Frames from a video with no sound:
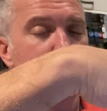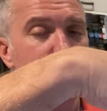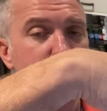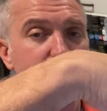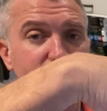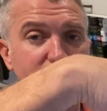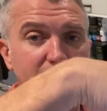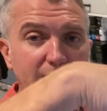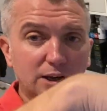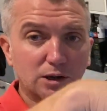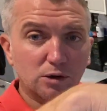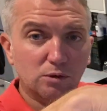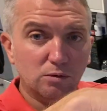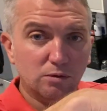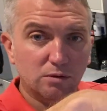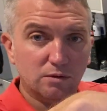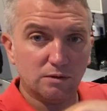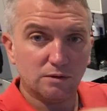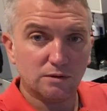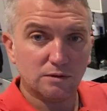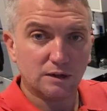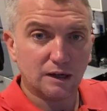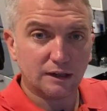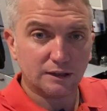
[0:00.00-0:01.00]
You fail
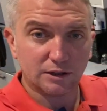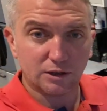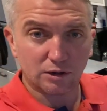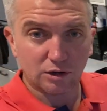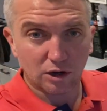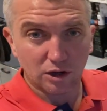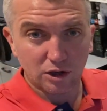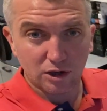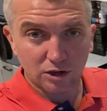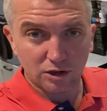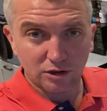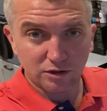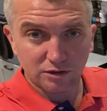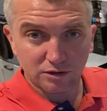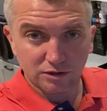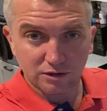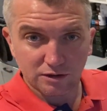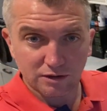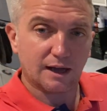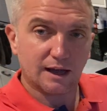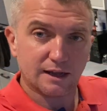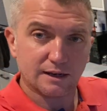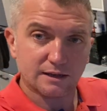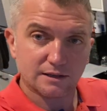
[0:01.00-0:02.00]
and you learn,
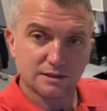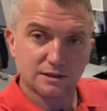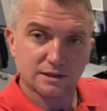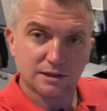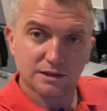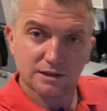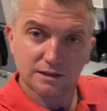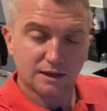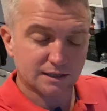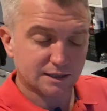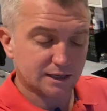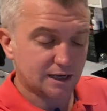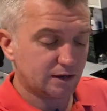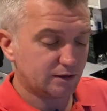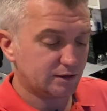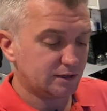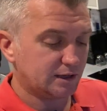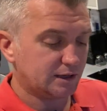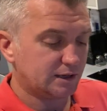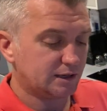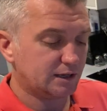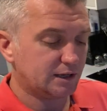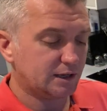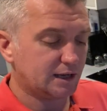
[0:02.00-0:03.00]
and that's how you,
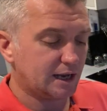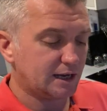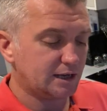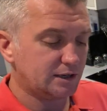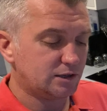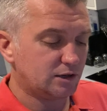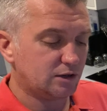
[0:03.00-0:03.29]
you gain